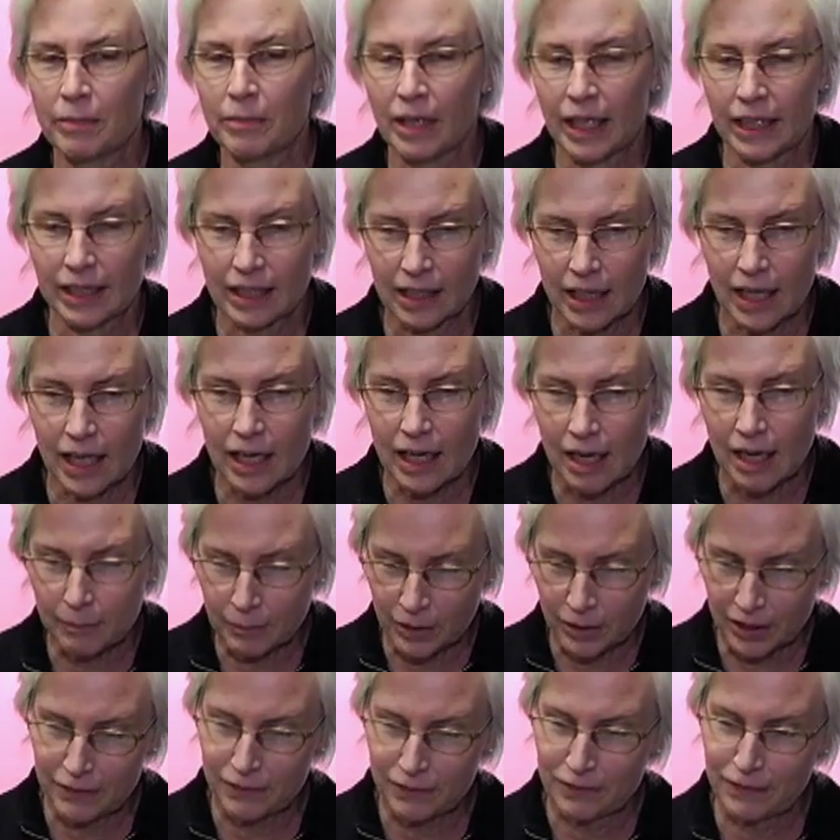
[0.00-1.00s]
by God, I'm
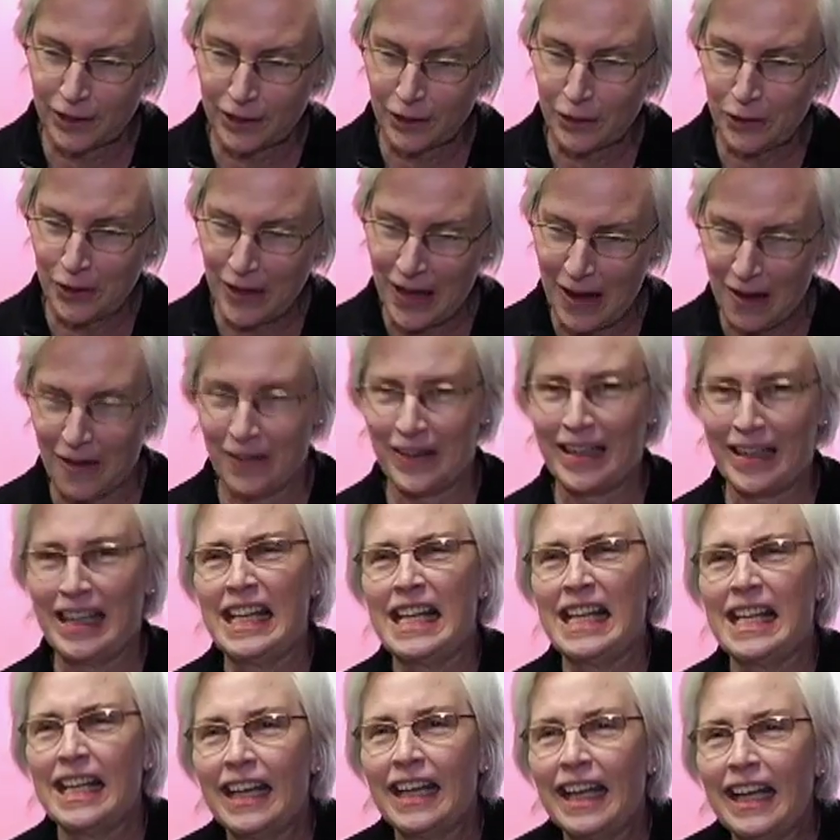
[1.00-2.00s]
going to figure it out,
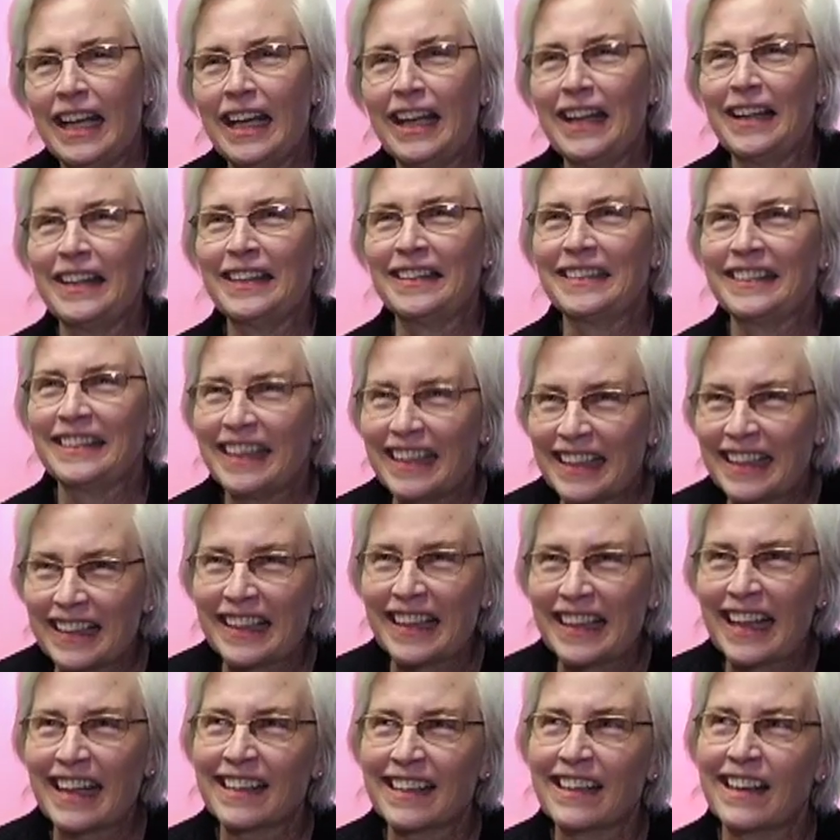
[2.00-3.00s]
and
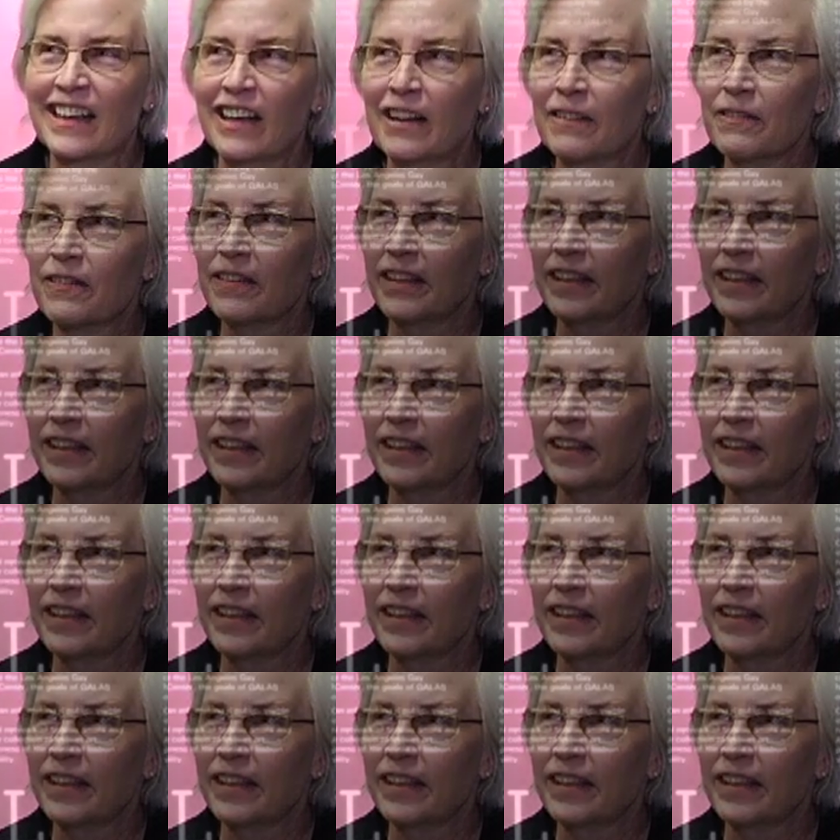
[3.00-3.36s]
that kind of